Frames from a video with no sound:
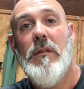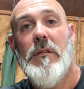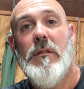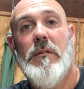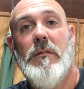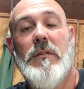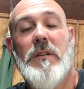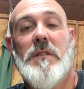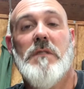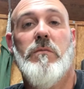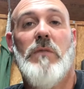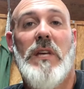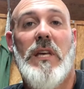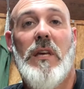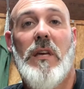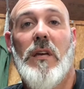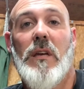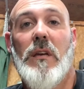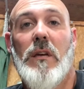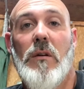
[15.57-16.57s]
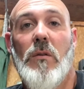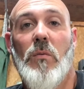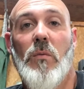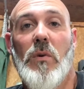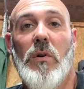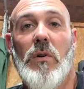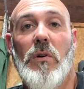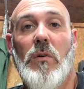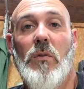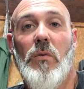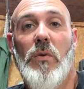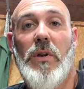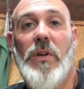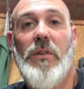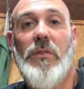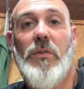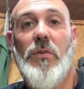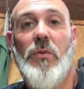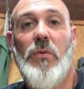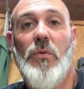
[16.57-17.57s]
This week we're going
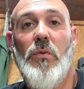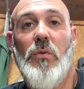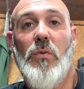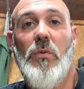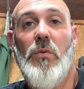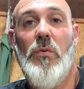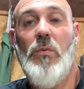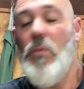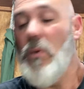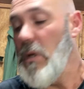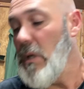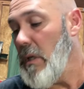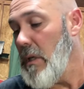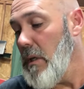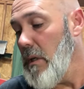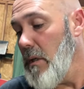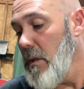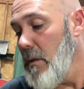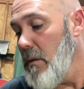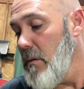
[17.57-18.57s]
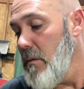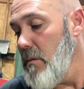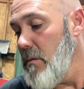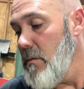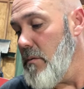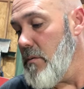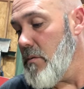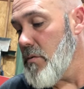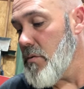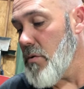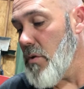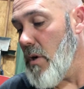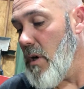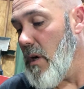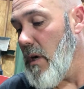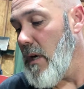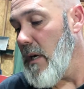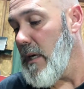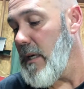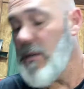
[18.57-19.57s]
to
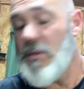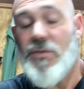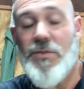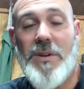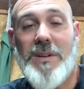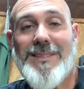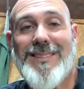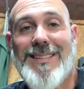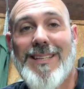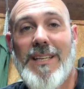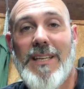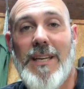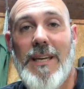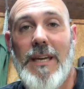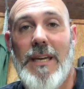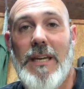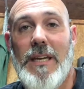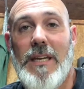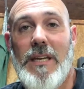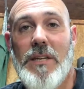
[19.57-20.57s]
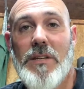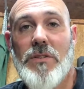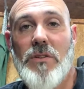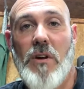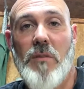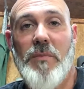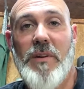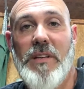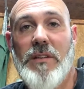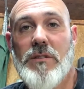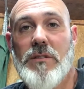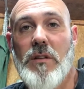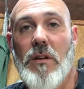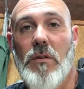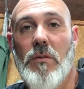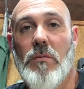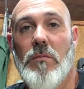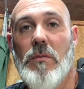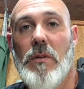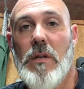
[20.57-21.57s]
try dressing a sharpening stone.
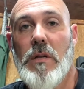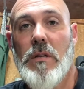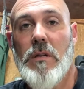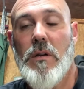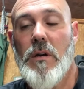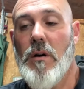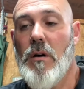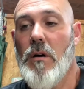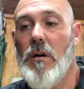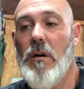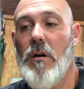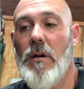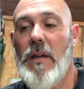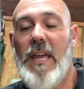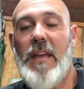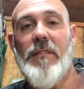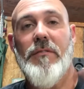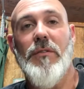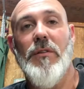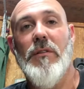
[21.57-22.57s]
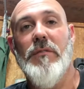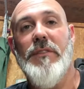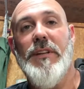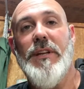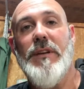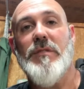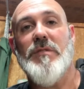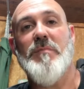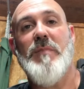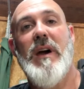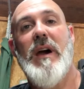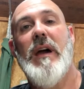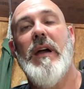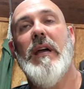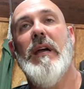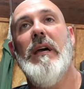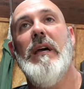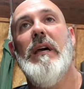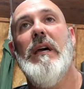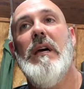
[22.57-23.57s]
A handful of videos back
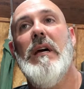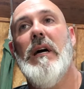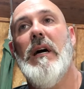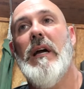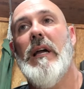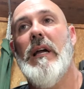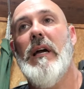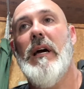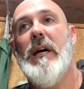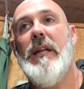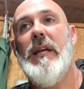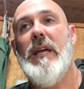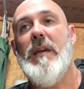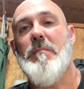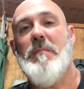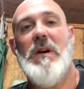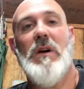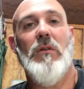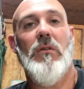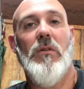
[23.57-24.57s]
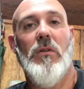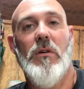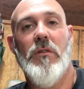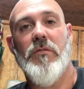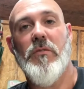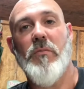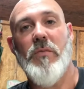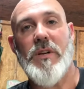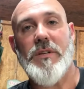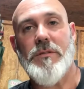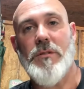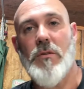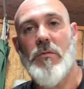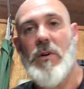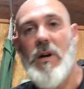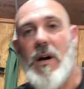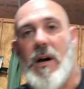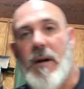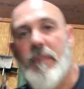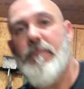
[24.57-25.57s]
I got a mail call from Resto
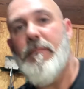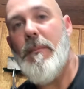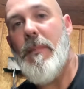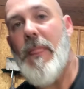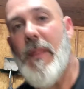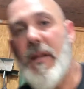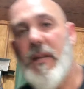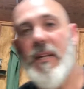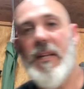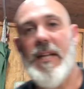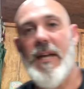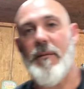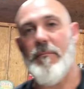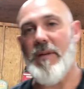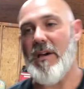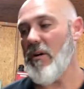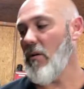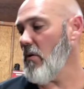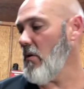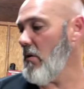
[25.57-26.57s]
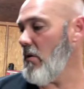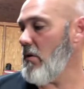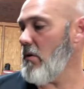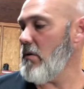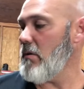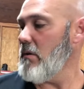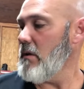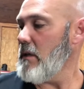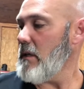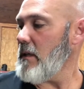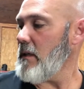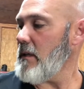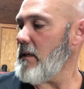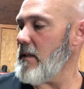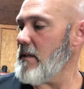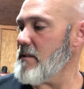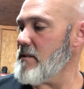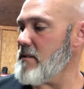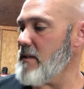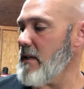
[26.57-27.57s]
Rob, and in that mail call he
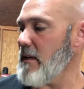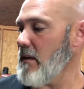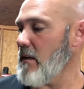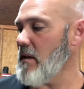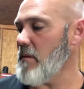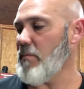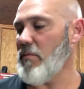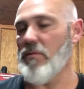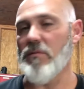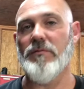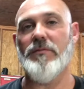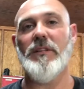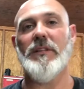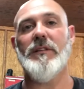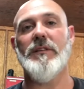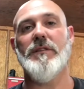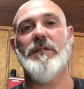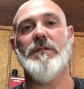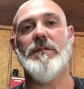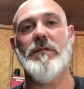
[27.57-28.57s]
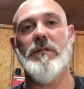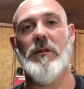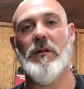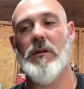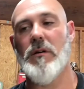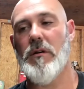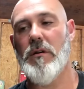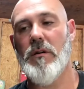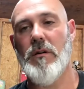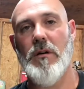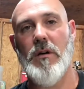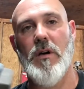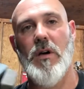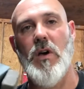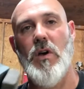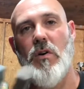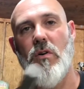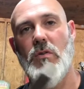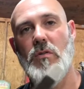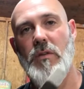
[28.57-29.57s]
had sent a couple of vintage a
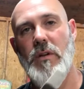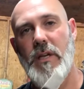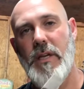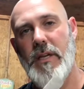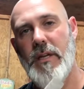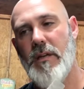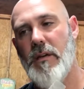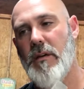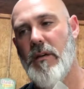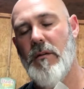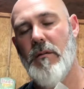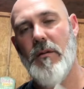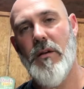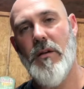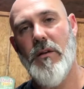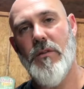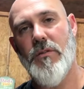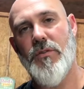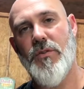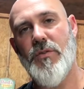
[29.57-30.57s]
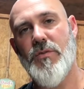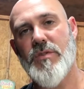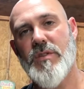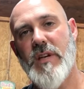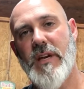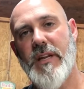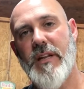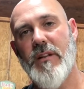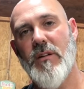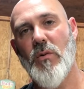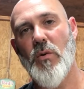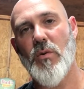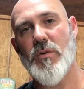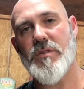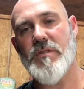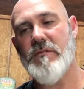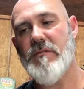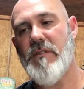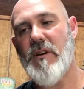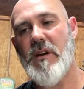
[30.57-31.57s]
hone and a two-sided coarse
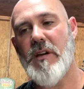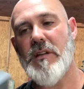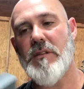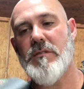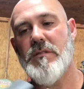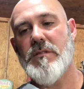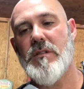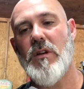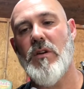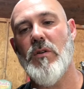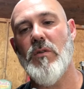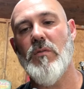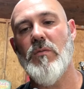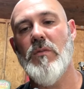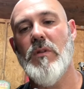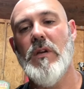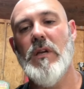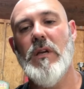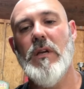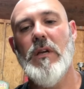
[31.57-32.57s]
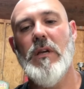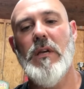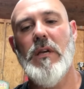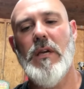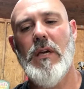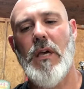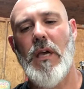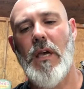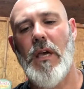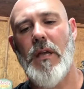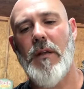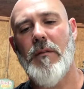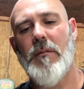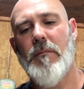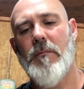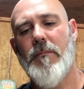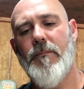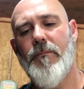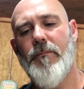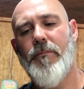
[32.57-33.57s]
and fine stone, and
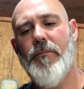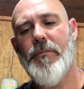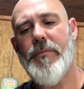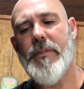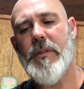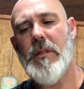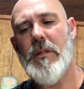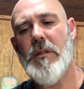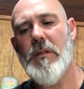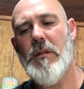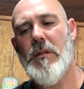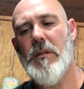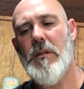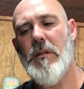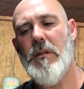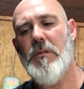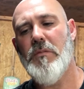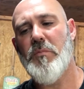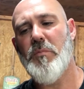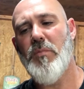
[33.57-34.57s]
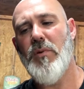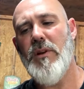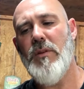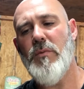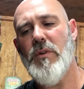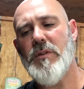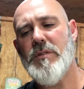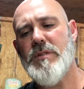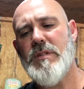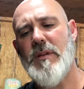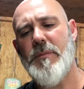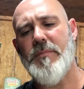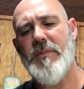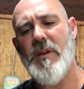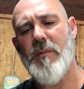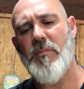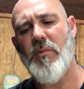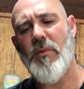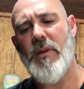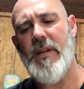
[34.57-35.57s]
it's pretty well chipped
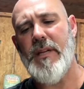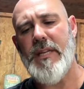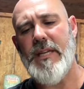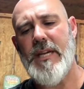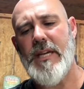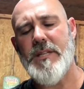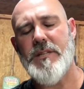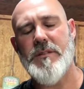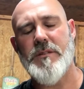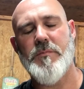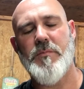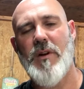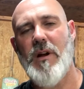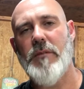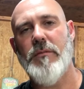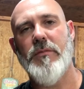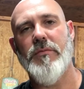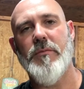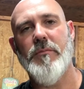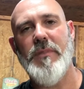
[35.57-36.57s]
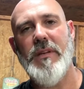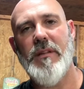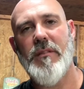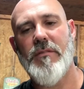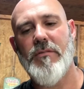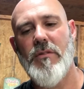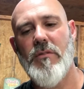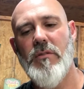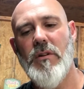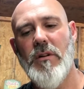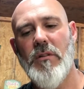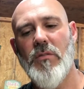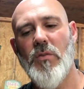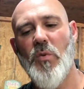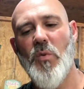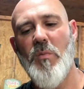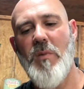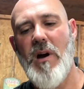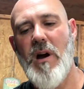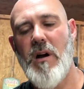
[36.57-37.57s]
up around the edges, probably from being thrown in a
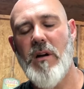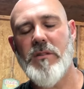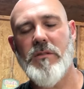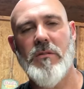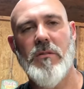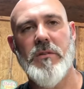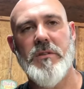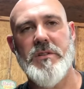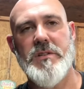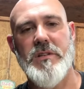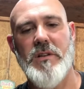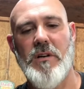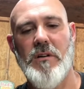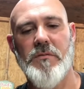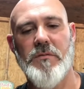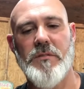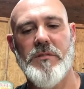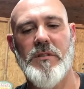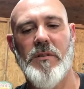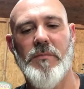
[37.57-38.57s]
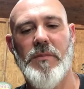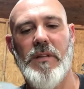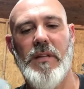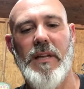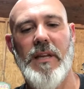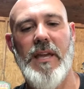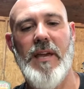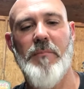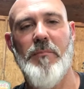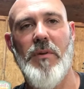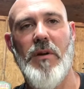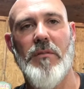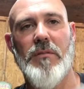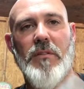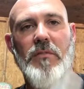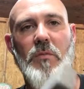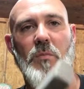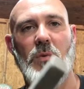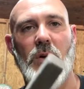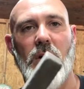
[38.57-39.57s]
toolbox or on a shelf or something like that. Both of
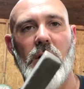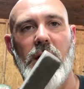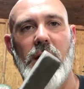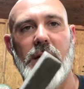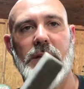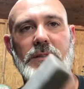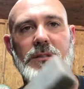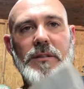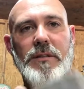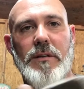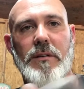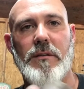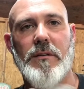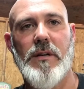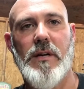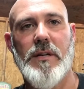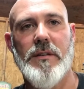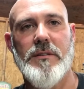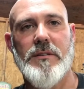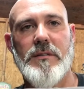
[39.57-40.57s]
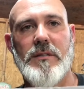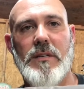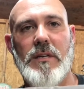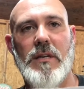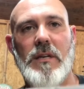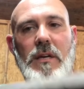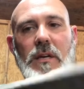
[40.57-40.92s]
them were actually, you can kind of see.